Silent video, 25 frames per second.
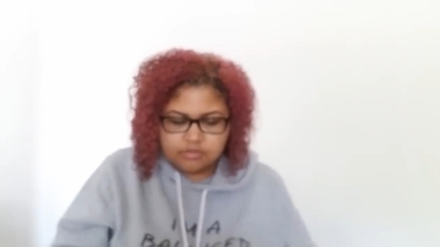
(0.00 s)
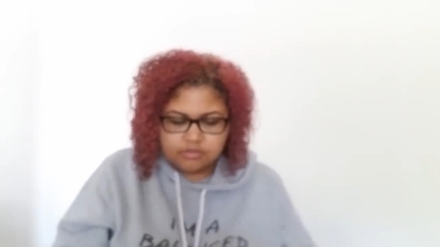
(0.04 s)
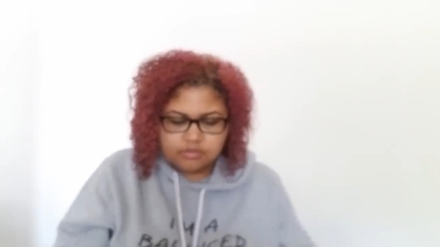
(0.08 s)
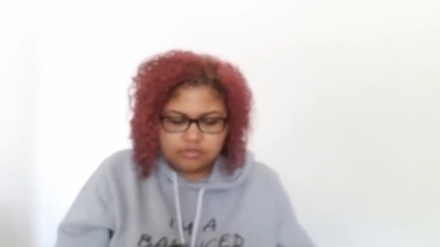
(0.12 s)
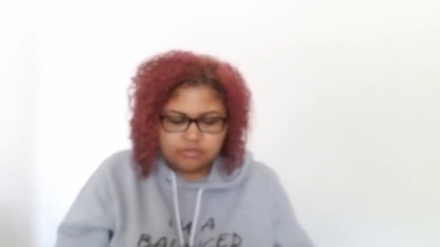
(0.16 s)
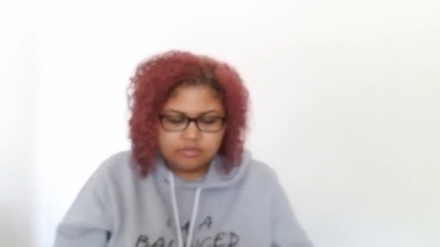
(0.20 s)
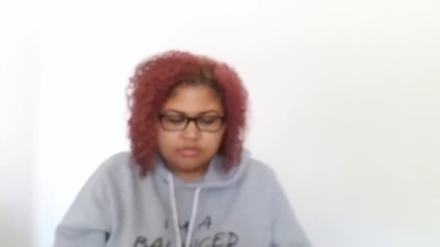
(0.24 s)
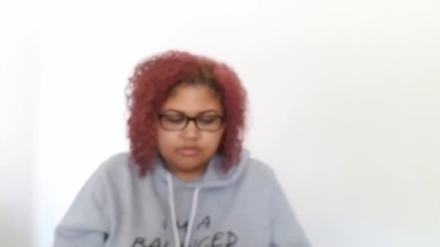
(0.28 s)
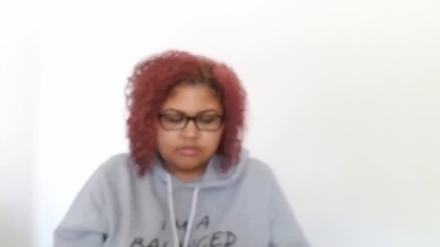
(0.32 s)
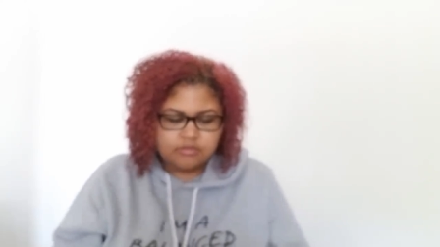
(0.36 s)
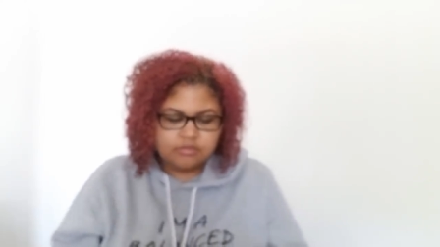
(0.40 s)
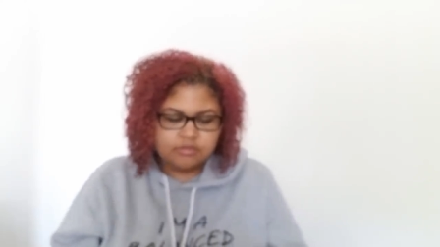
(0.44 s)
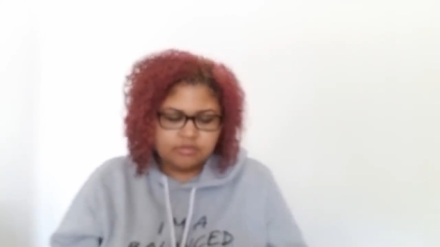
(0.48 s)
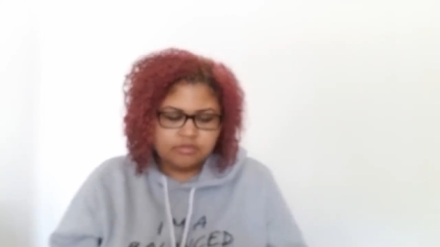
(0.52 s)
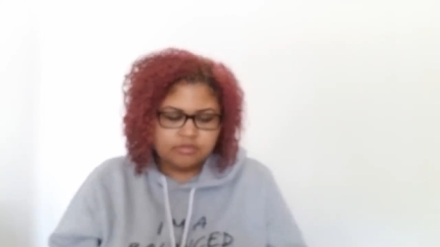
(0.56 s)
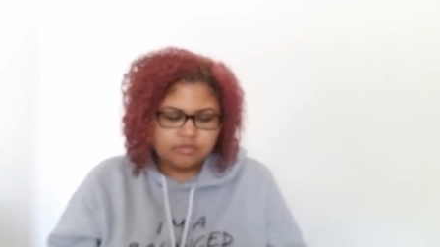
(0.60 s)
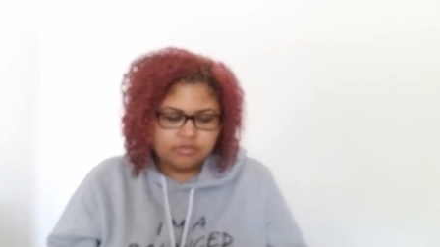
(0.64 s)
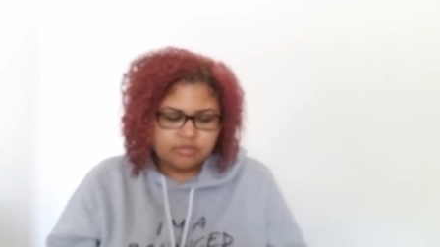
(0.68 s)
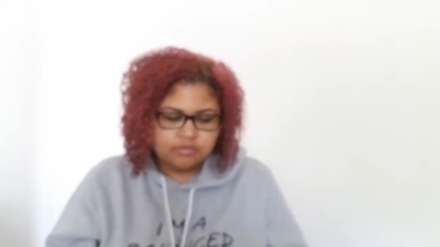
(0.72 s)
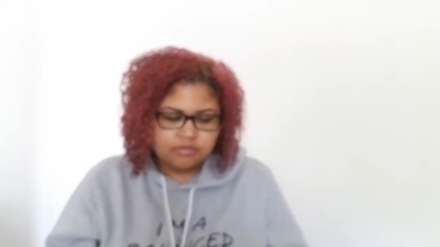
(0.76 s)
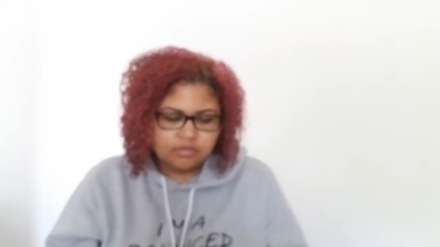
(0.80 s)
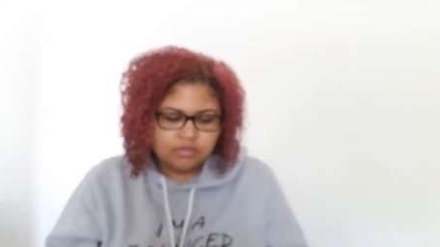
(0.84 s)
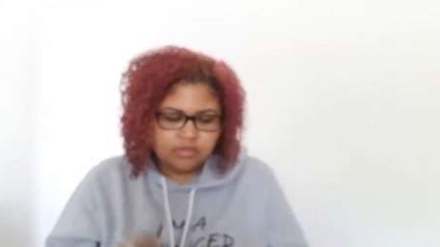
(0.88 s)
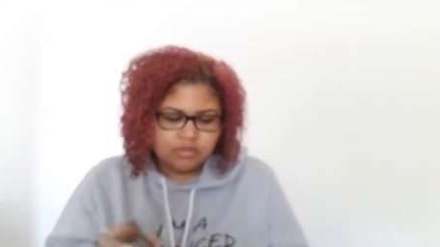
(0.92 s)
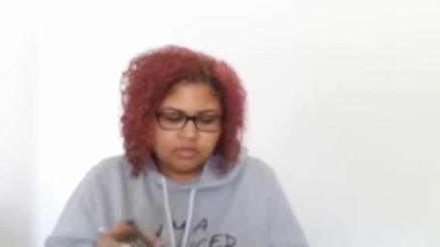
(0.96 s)

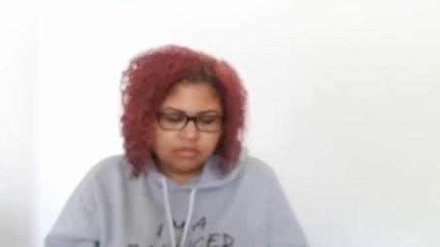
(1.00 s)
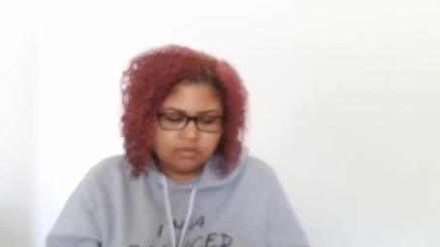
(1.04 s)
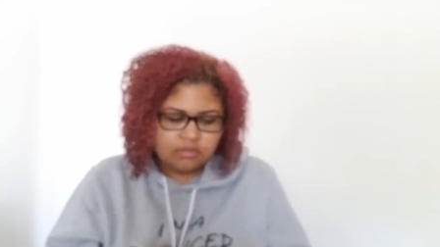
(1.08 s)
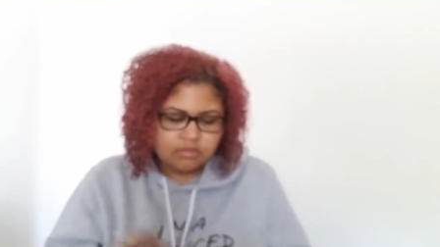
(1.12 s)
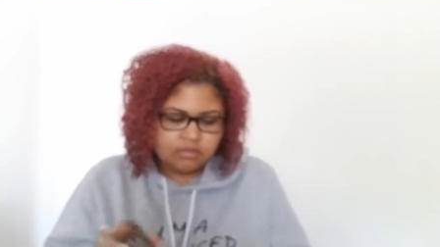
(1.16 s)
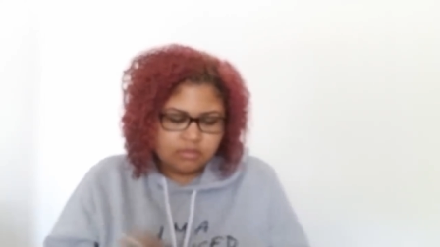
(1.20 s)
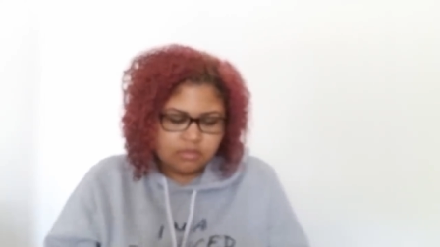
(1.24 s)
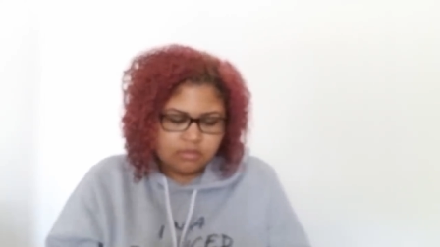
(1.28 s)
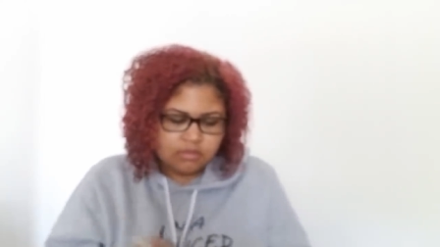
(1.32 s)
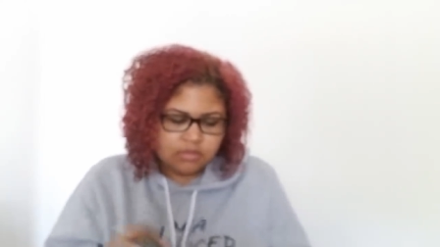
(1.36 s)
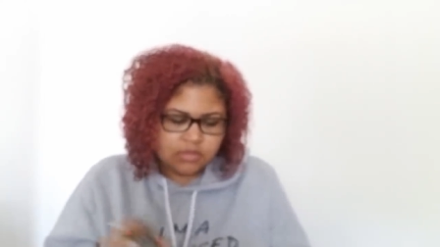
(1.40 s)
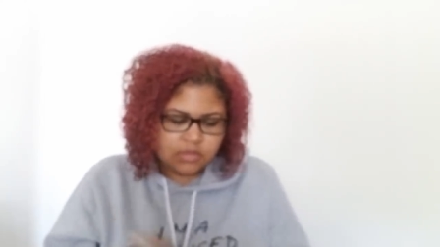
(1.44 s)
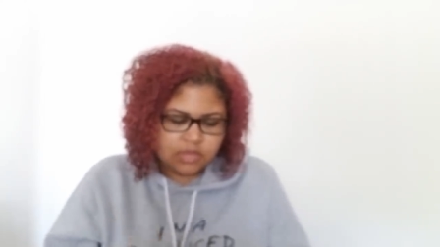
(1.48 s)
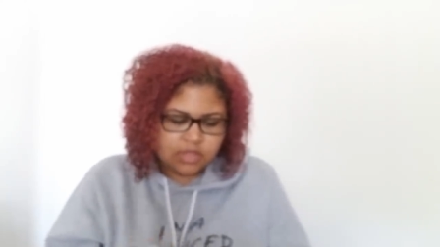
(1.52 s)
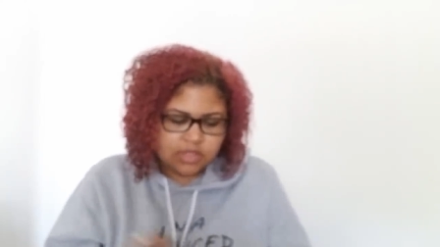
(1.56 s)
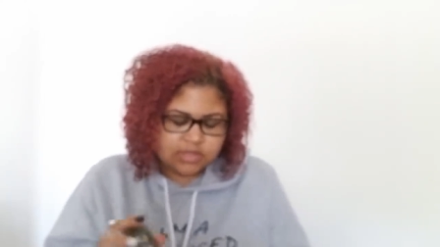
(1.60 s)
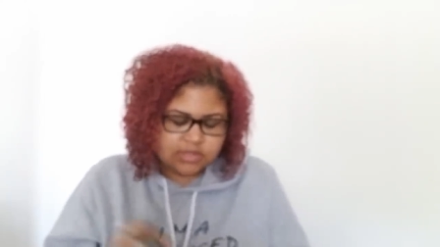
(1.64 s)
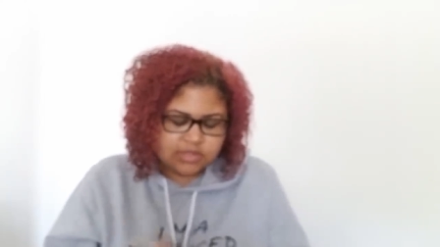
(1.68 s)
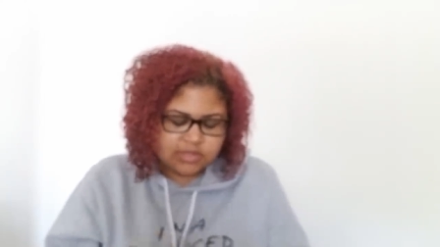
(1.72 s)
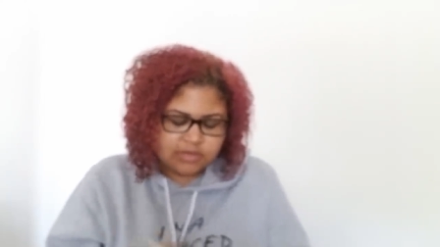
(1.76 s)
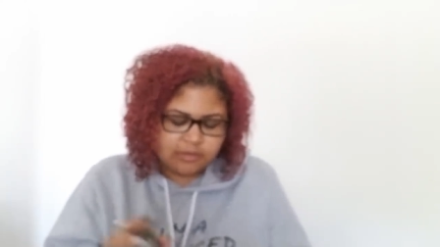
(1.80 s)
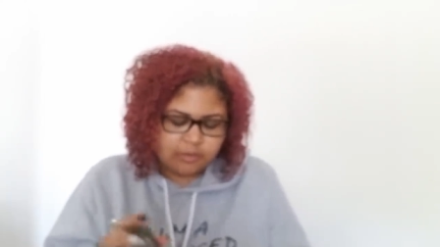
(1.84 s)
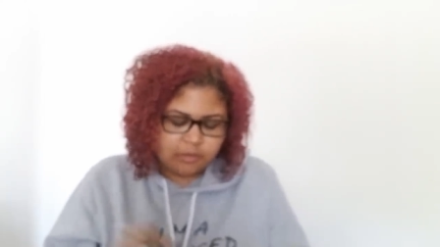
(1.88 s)
Tell